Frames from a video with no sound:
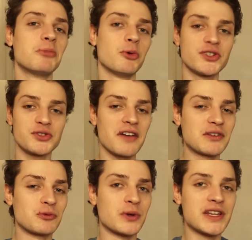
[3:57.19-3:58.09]
But once you
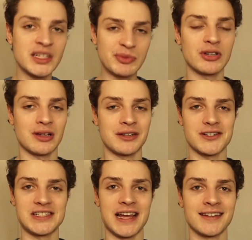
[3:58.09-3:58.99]
have a reasonable
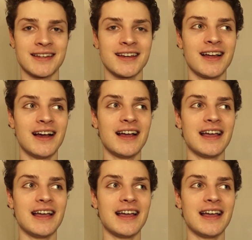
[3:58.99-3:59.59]
understanding,